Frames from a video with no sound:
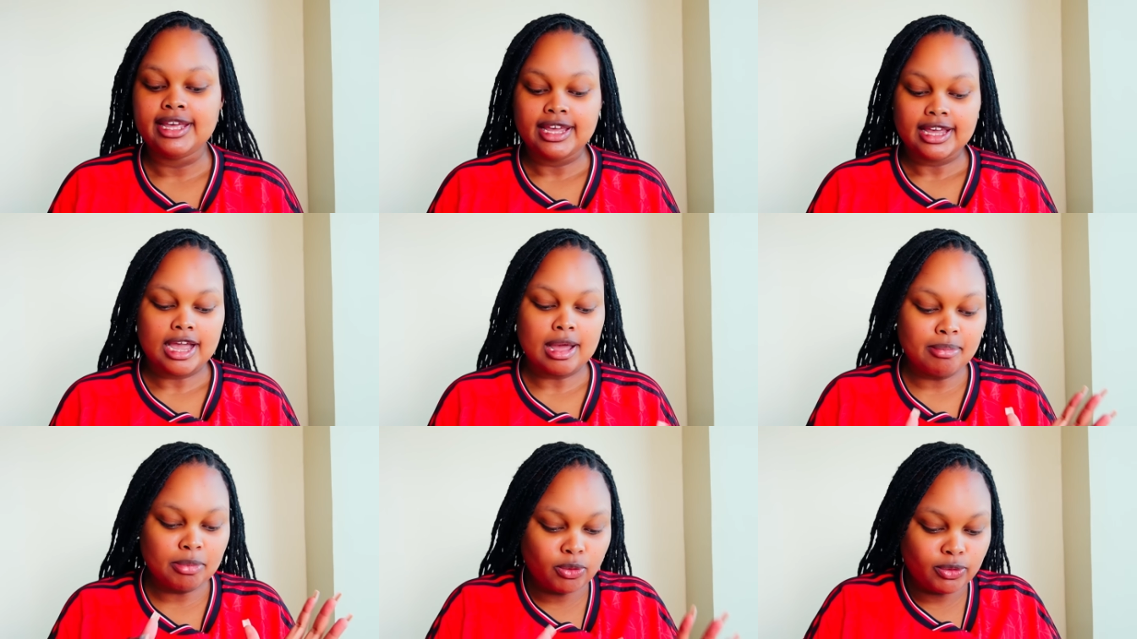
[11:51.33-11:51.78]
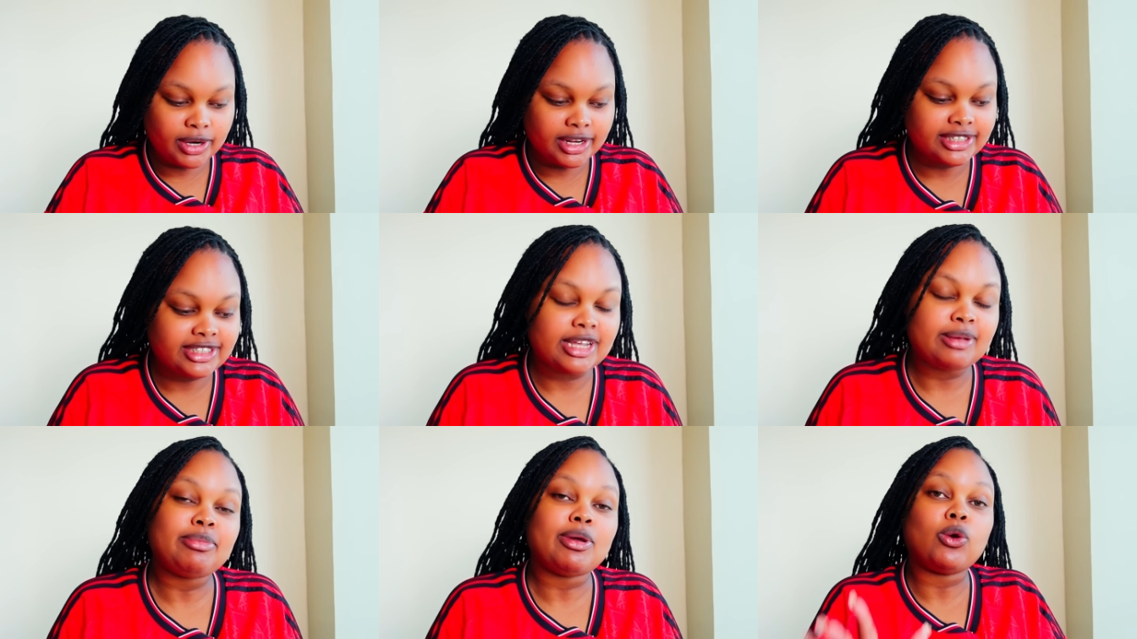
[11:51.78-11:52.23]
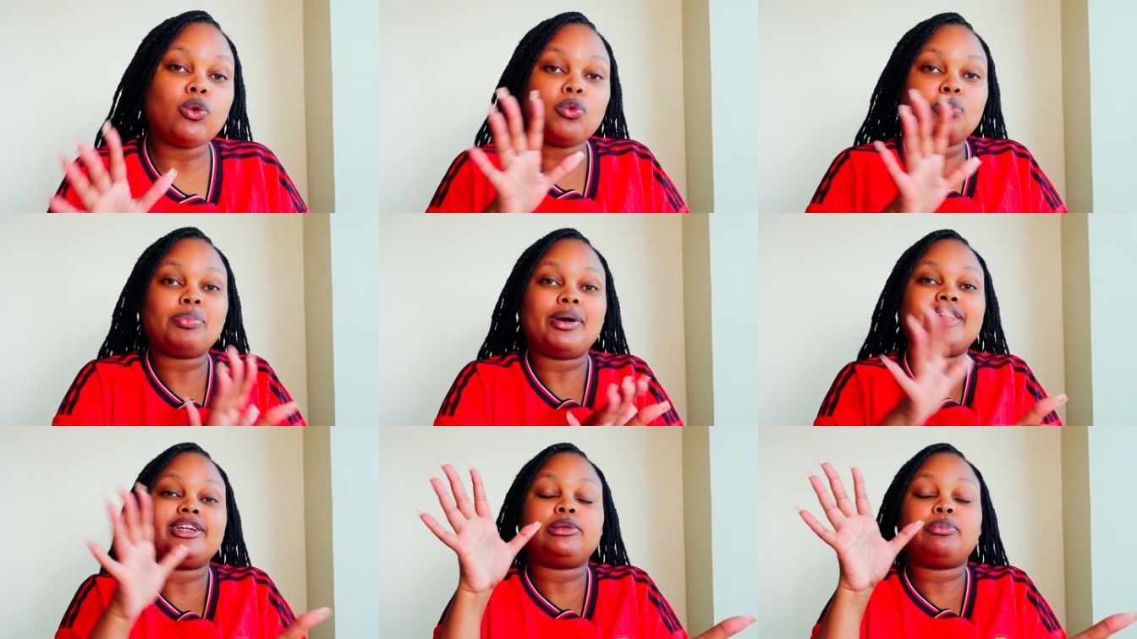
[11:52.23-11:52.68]
Kama una time ya
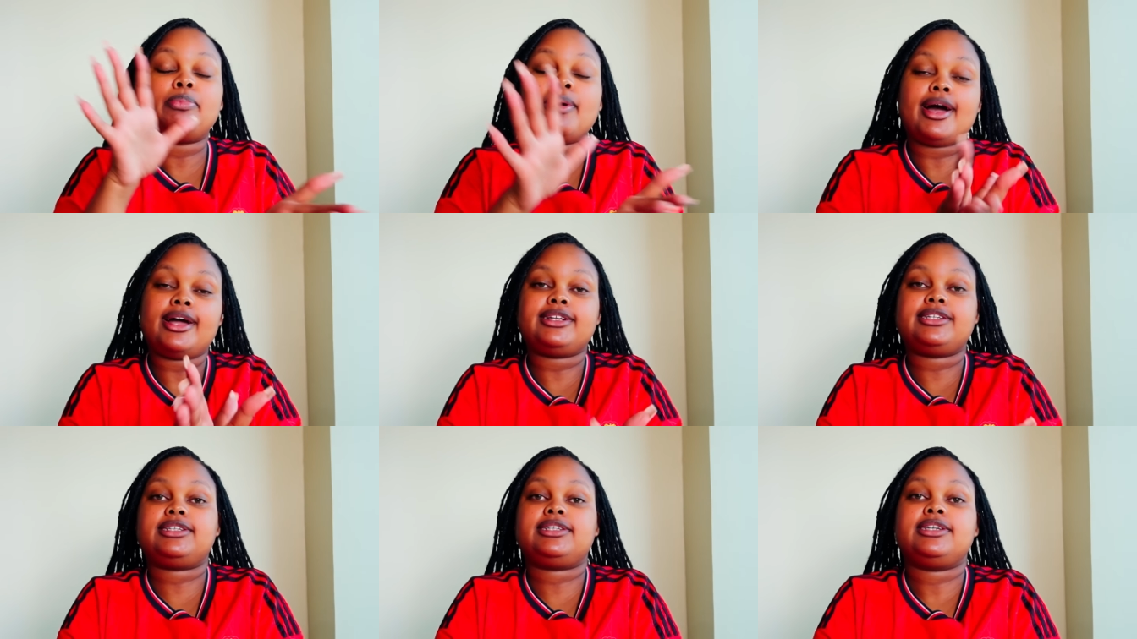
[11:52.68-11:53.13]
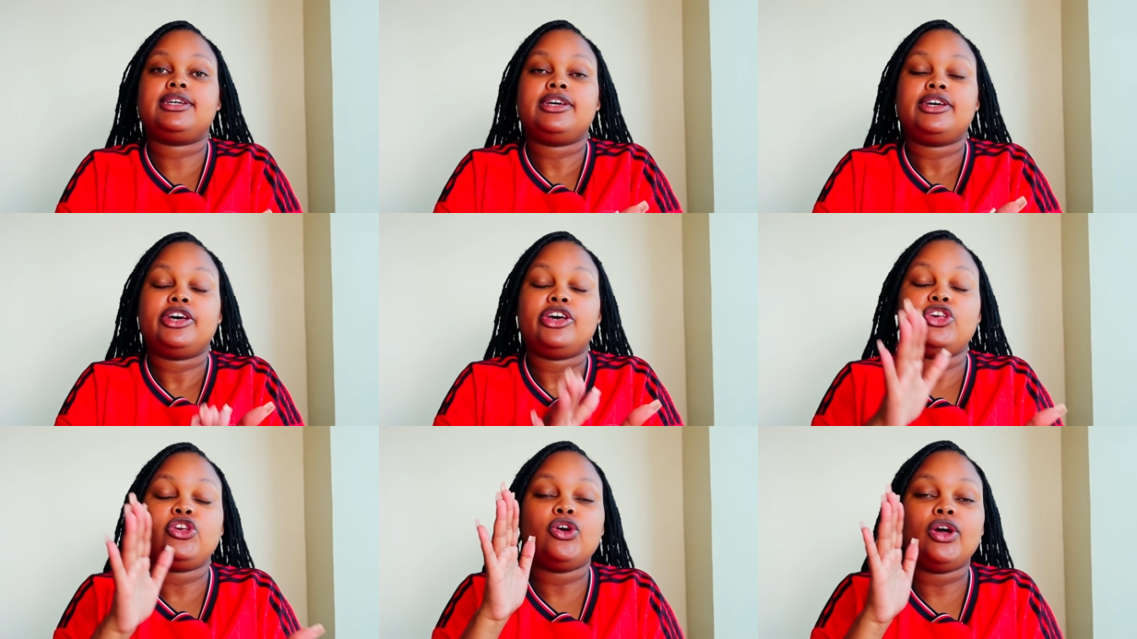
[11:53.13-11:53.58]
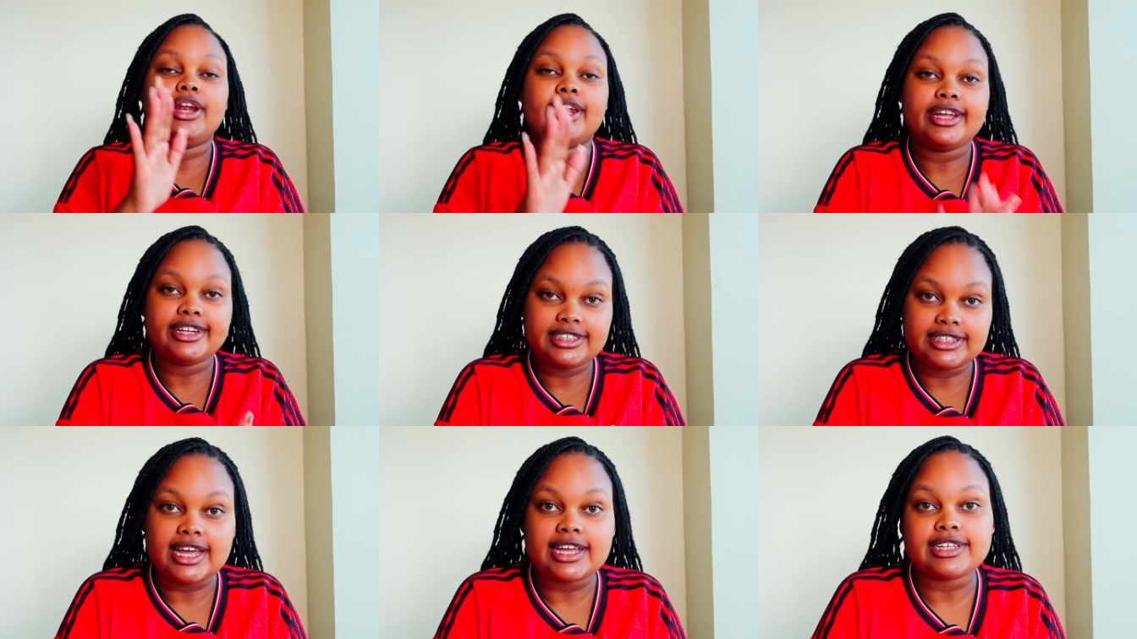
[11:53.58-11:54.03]
kupat your
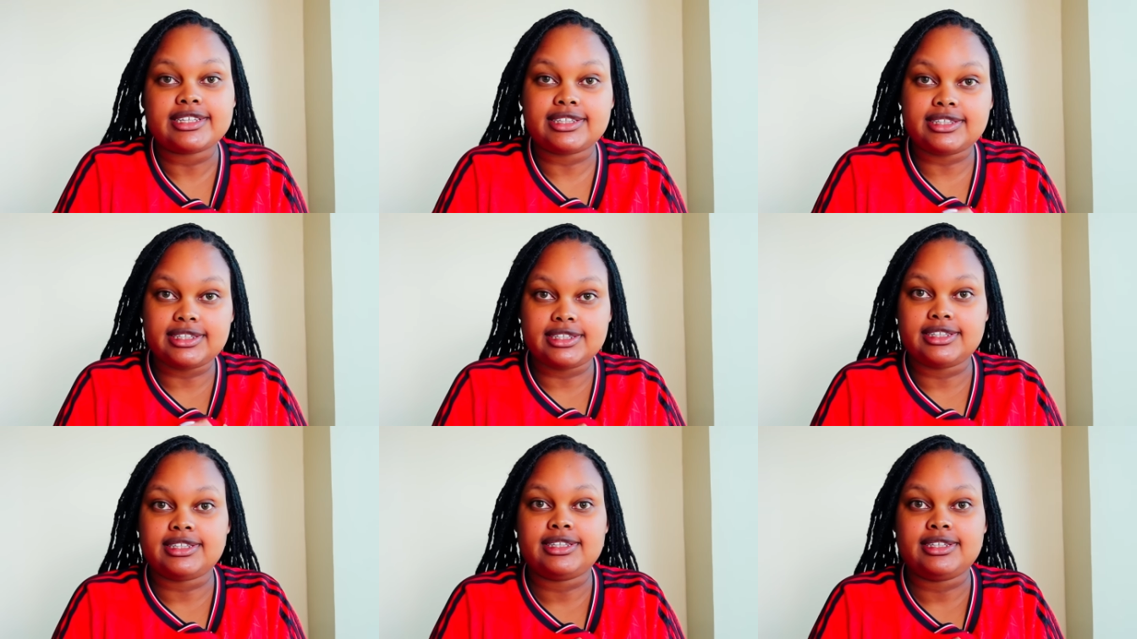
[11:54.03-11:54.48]
lettuce